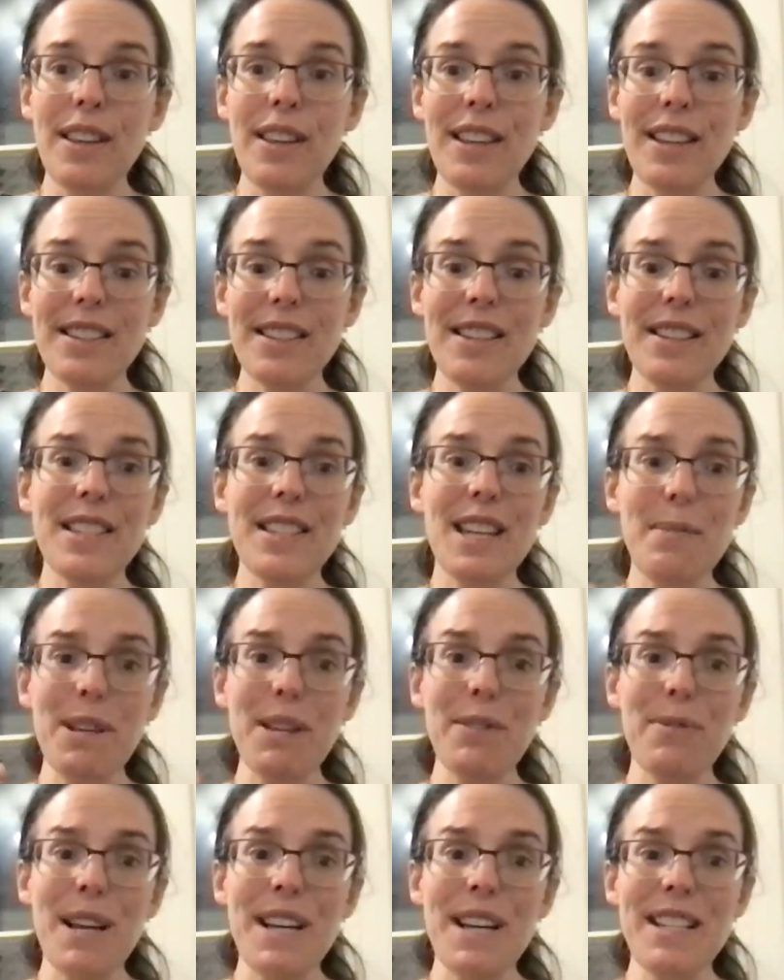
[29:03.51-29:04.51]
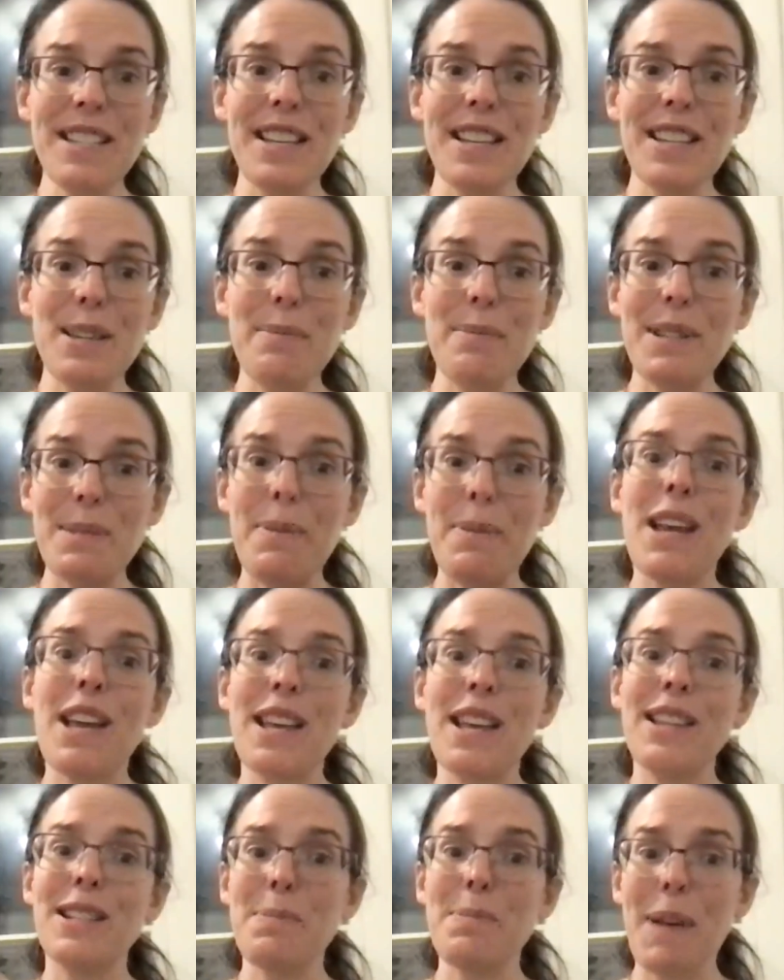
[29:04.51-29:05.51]
that systemic racism is
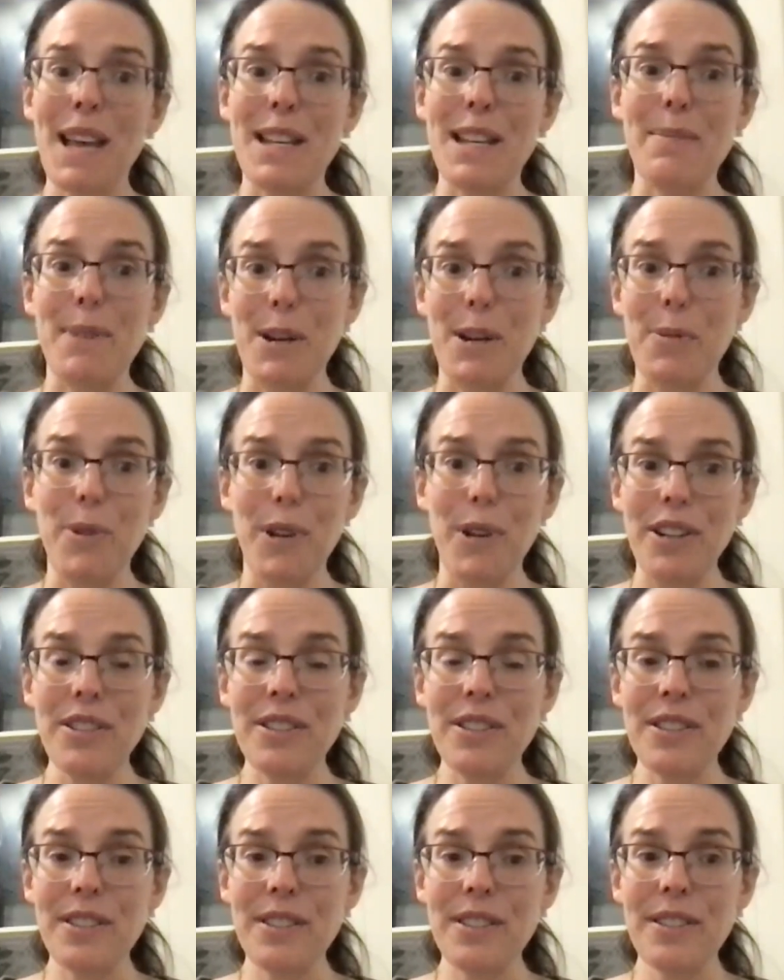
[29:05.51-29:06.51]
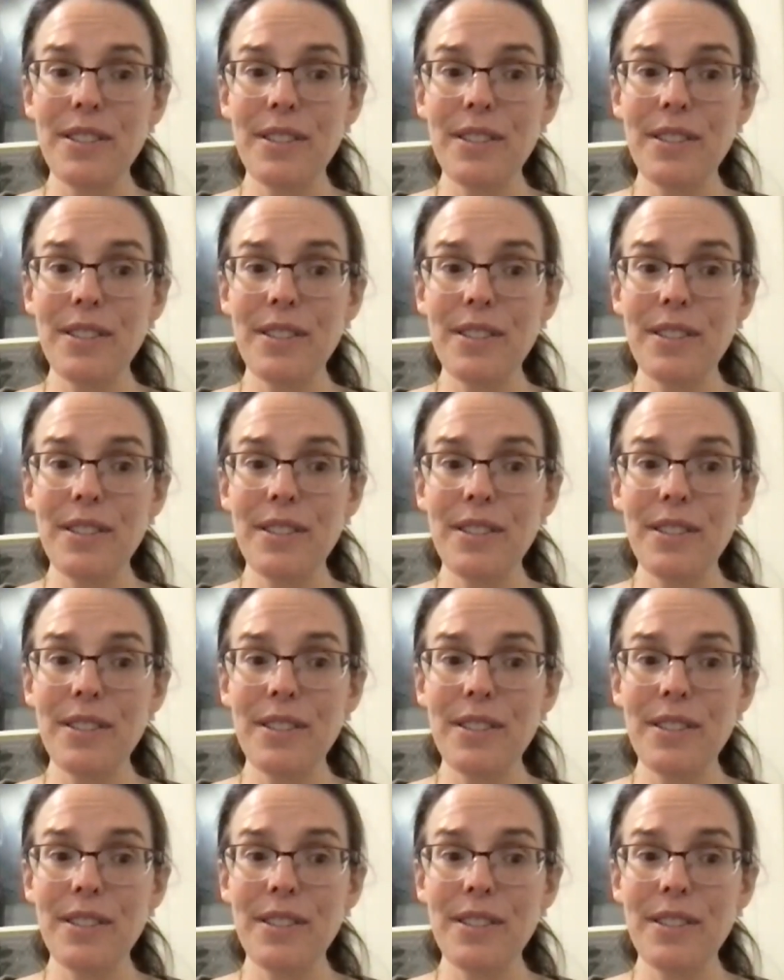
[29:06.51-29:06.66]
making this pandemic worse.